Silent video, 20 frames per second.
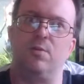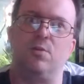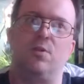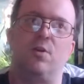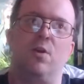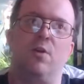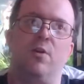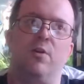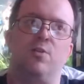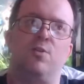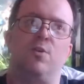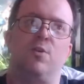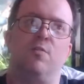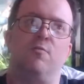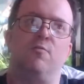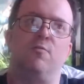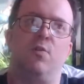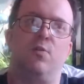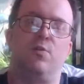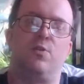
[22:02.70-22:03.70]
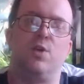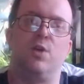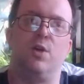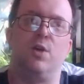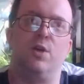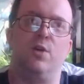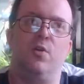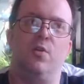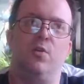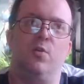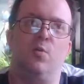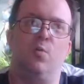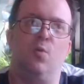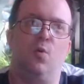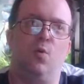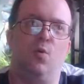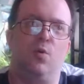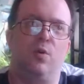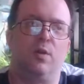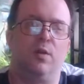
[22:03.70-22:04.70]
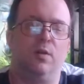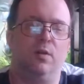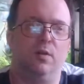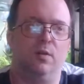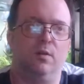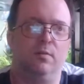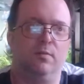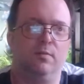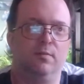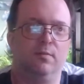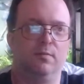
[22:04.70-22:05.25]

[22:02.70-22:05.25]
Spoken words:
just kind of took a wrong turn on the walk, and